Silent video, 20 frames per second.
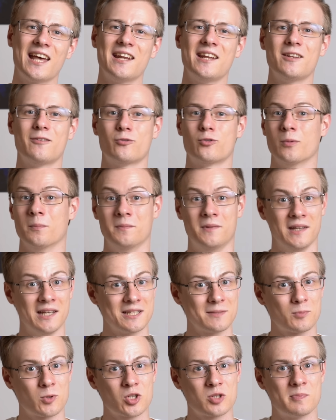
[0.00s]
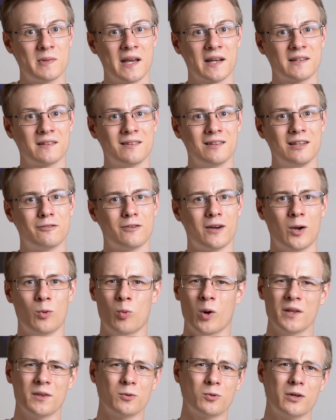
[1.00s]
at it from this perspective, I
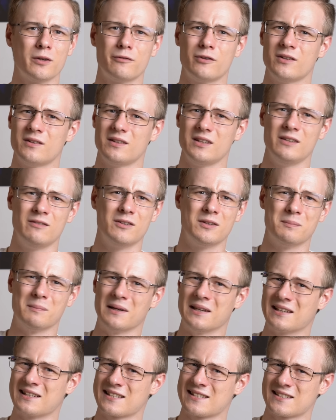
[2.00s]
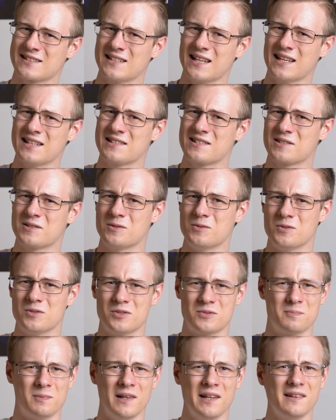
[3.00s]
wonder if it even makes sense to
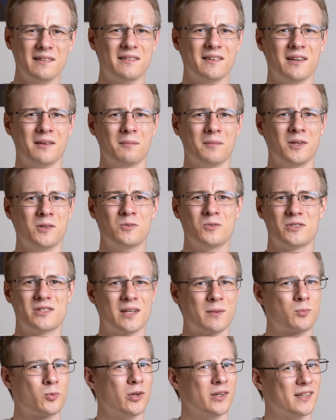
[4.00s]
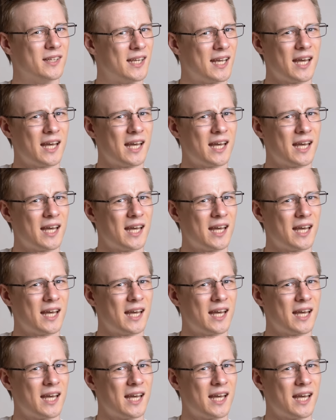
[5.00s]
split them into separate